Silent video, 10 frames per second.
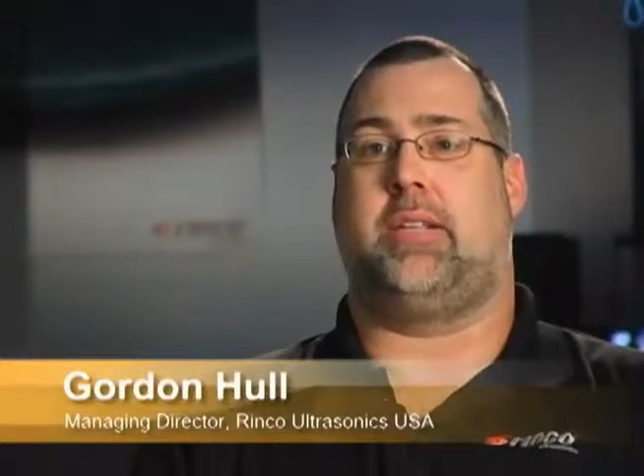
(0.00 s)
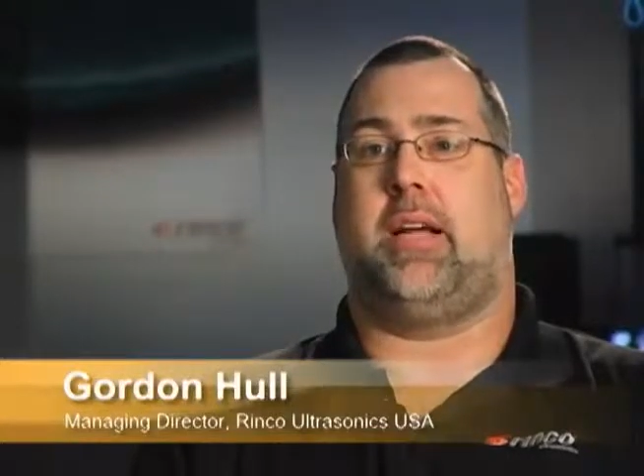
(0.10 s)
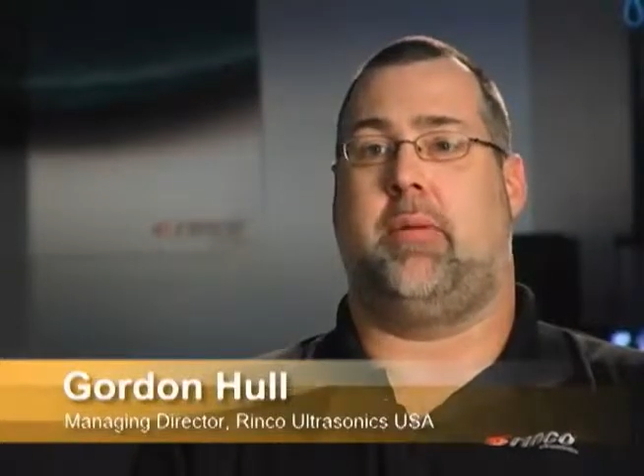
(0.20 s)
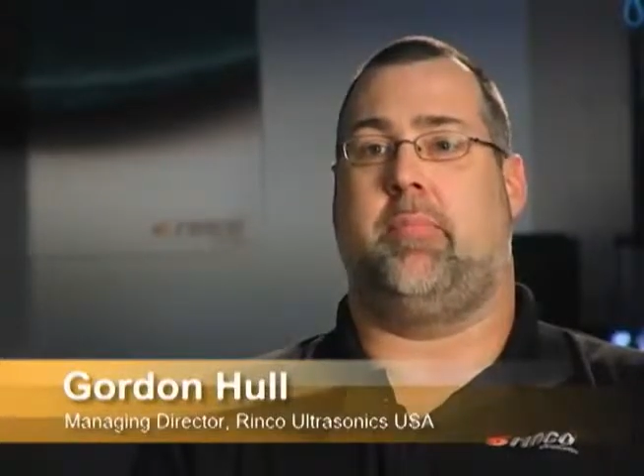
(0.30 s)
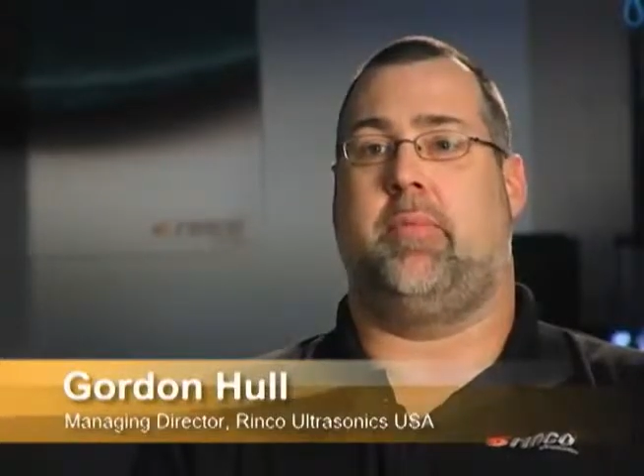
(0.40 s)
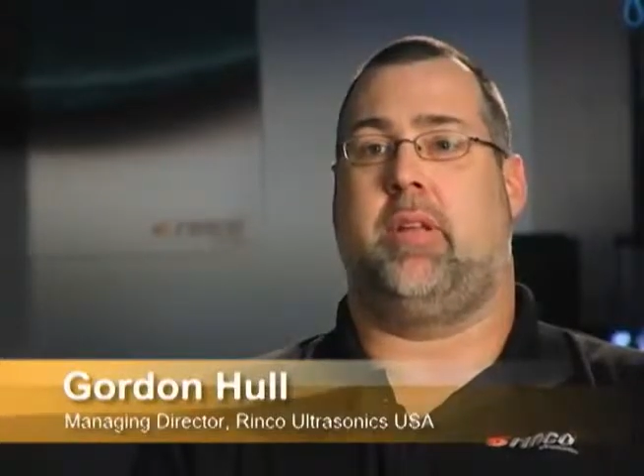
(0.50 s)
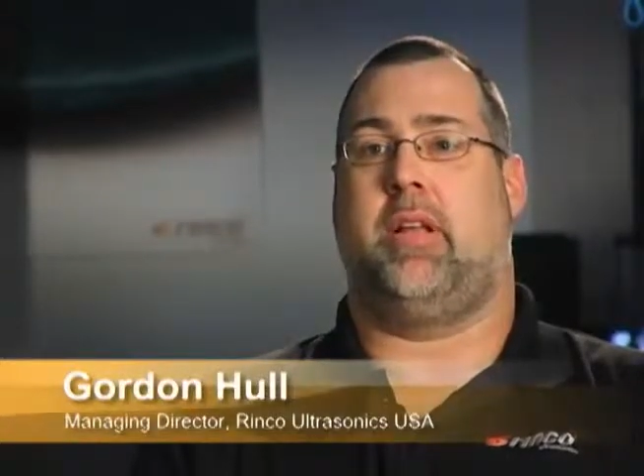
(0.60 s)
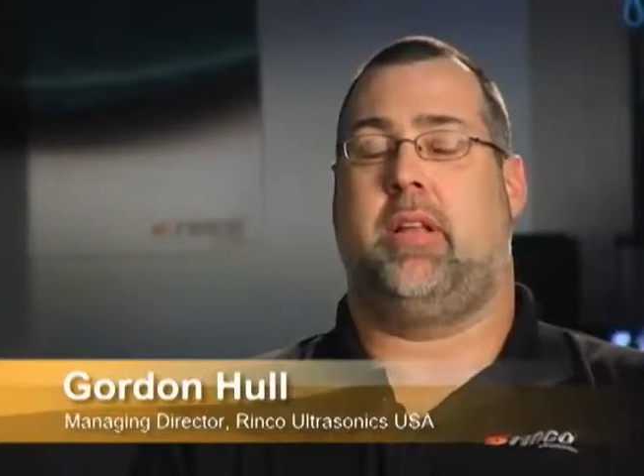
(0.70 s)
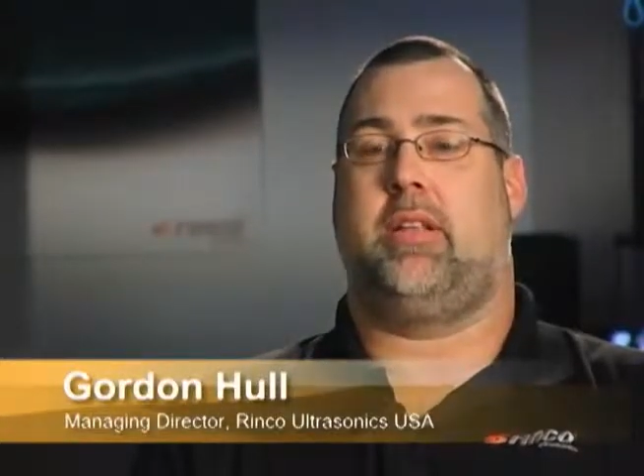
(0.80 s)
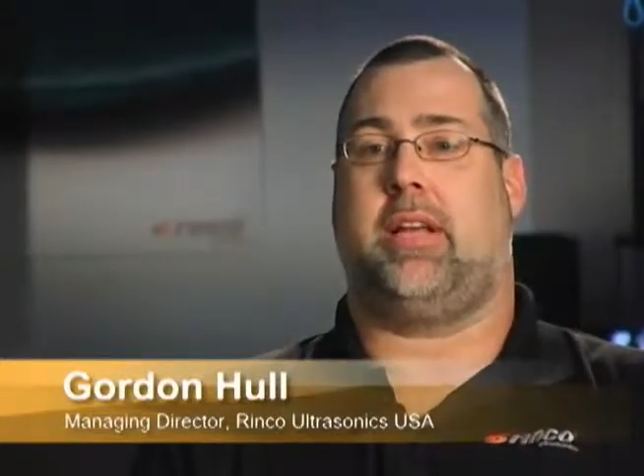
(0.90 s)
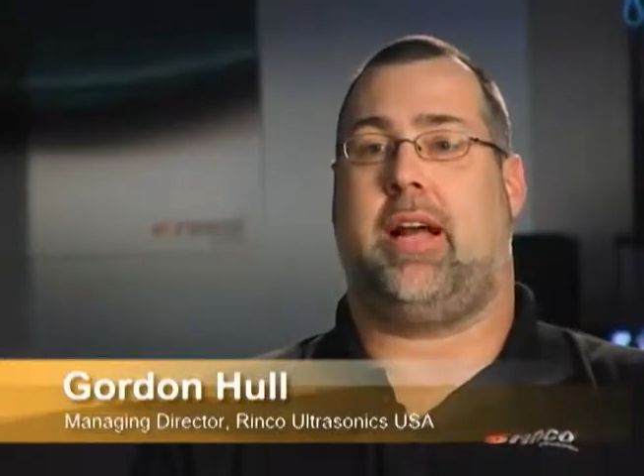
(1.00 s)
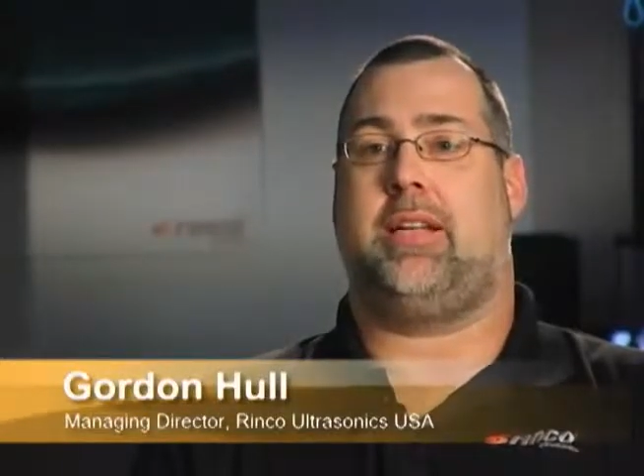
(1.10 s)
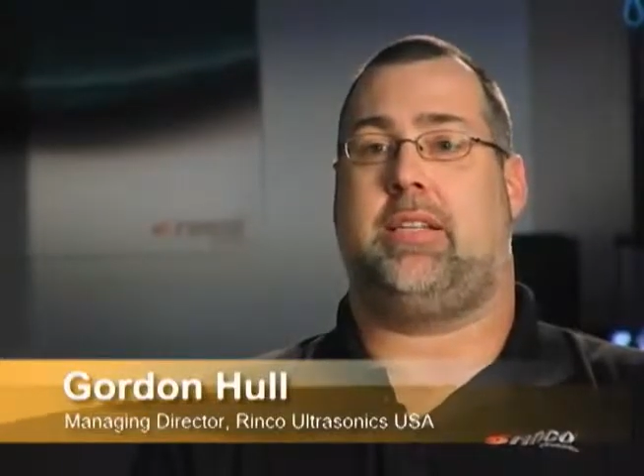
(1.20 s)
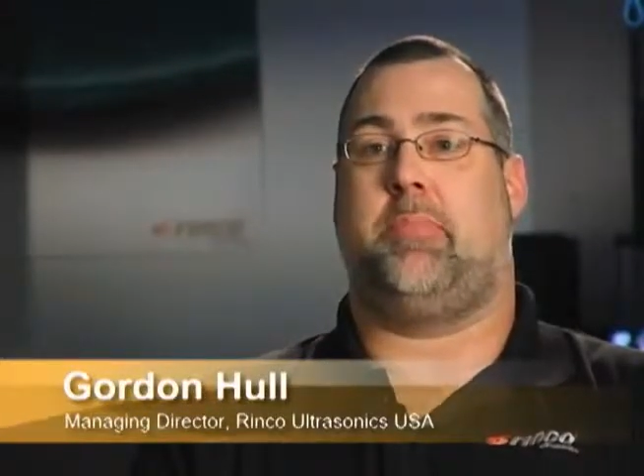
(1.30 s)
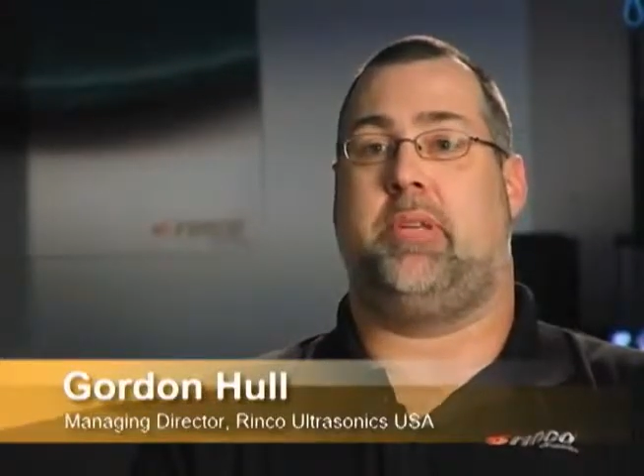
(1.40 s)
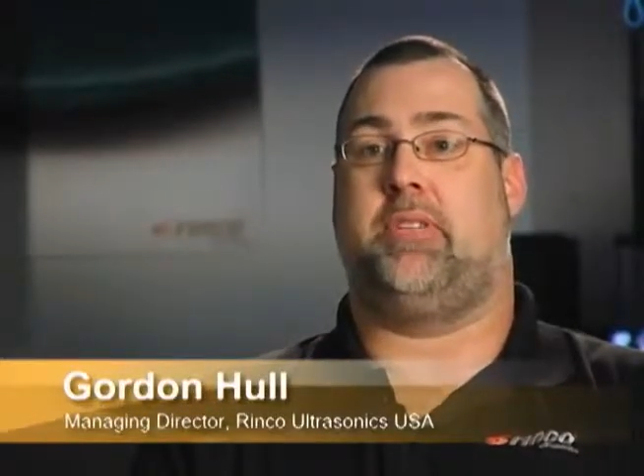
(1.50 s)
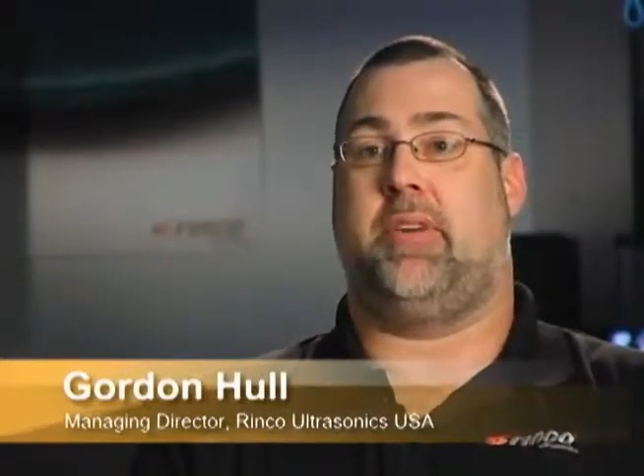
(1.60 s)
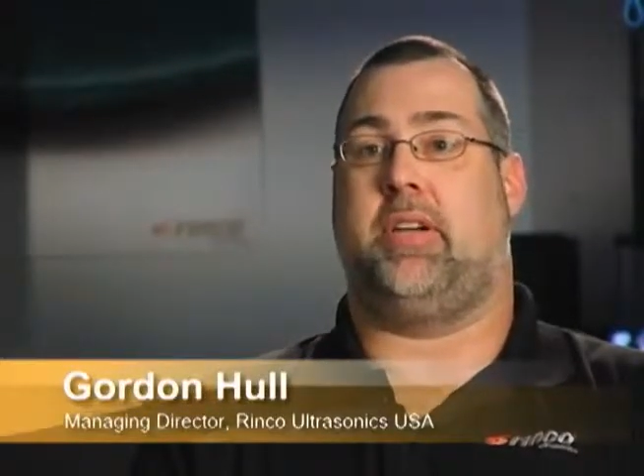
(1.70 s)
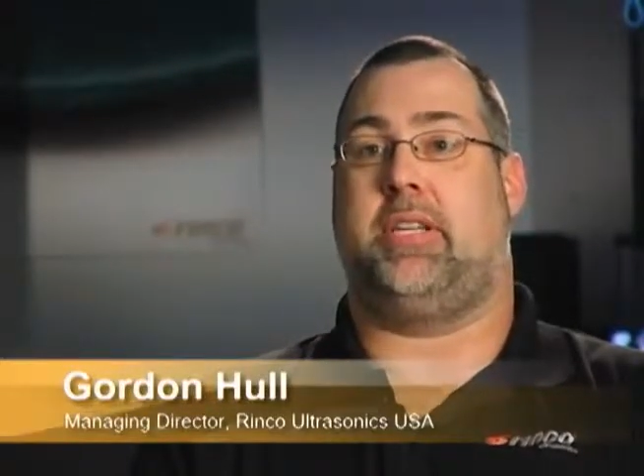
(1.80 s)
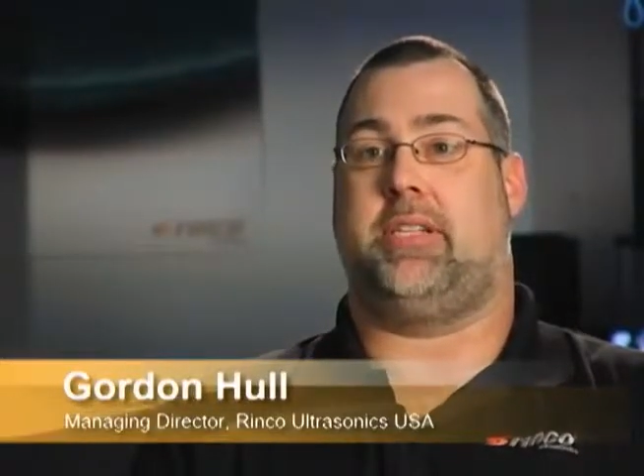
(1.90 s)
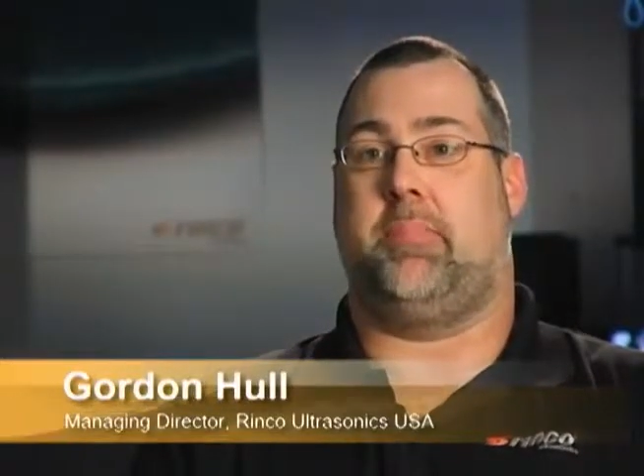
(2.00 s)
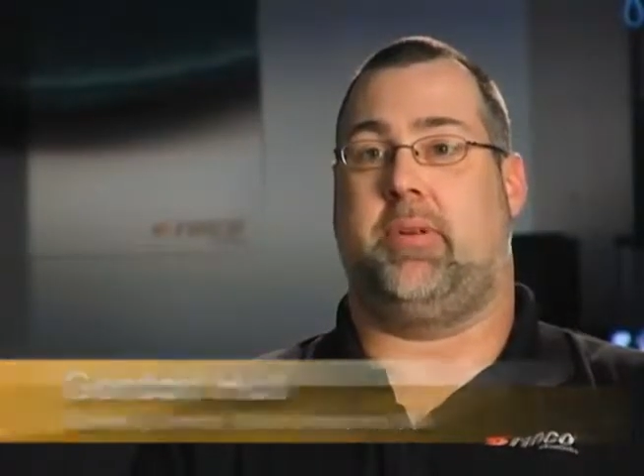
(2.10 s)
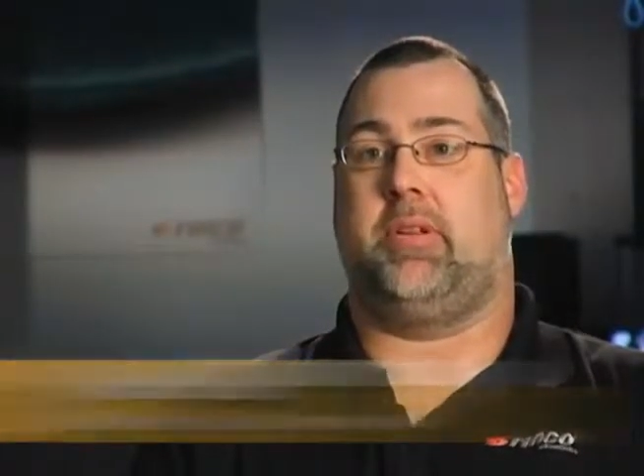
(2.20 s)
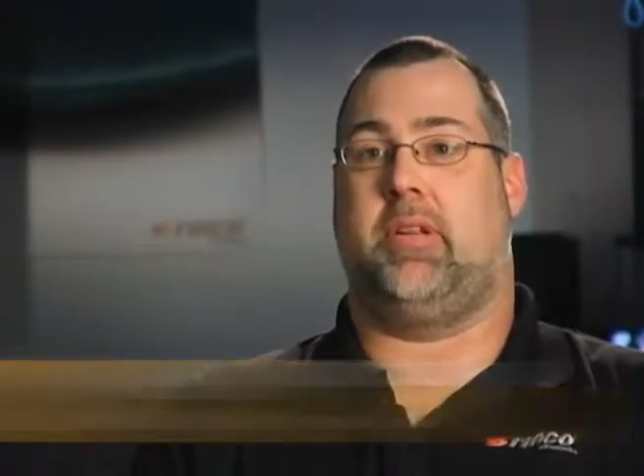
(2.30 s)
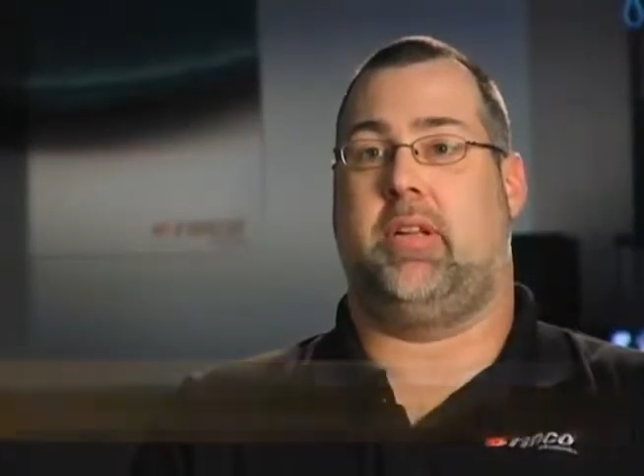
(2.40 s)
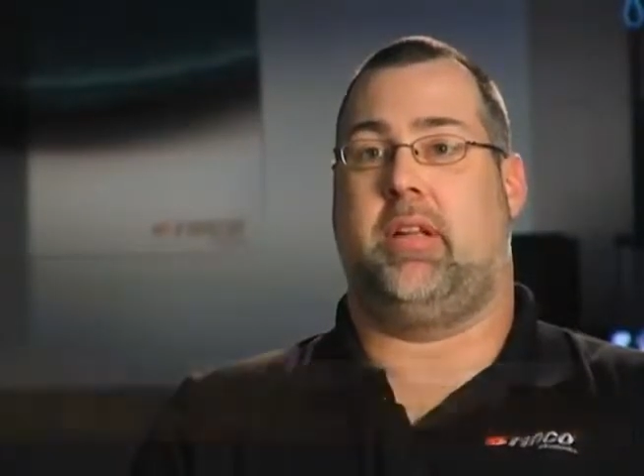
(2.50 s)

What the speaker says: time. The concept is fairly simple.